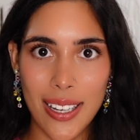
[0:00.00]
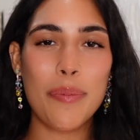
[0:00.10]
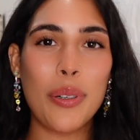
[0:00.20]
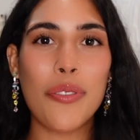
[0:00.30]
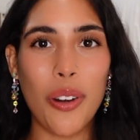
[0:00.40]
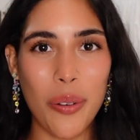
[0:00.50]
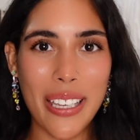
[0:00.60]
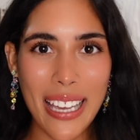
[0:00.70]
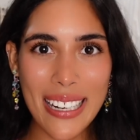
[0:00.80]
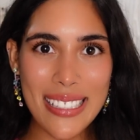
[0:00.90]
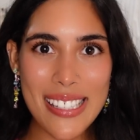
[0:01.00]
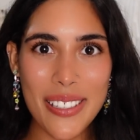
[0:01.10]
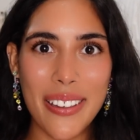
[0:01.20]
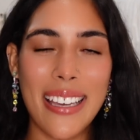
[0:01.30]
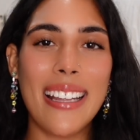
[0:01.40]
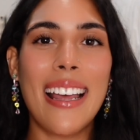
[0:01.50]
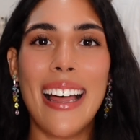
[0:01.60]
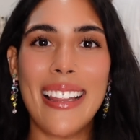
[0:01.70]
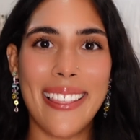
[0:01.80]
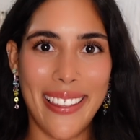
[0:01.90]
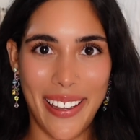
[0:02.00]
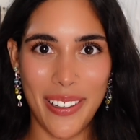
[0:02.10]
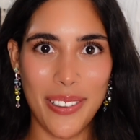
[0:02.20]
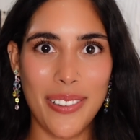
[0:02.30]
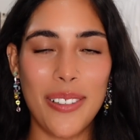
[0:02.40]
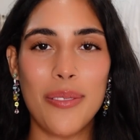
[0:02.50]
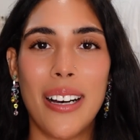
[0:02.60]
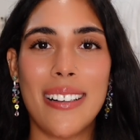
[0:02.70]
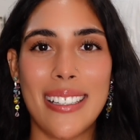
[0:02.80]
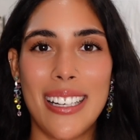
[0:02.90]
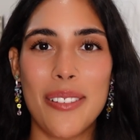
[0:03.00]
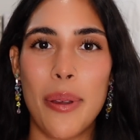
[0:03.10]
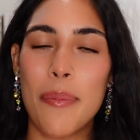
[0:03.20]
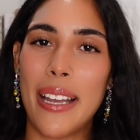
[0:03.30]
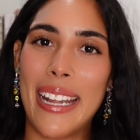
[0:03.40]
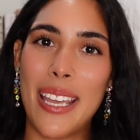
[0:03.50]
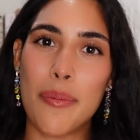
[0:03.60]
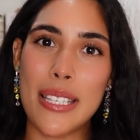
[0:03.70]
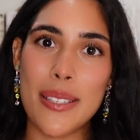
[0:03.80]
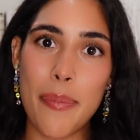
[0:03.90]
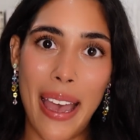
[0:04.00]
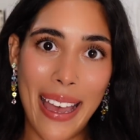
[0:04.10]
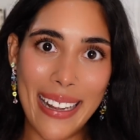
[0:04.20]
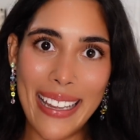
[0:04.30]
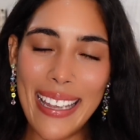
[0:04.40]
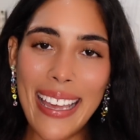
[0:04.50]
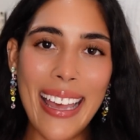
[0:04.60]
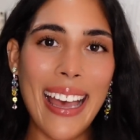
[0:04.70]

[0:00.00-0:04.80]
Before we get into it, hello, welcome. My name is Patty.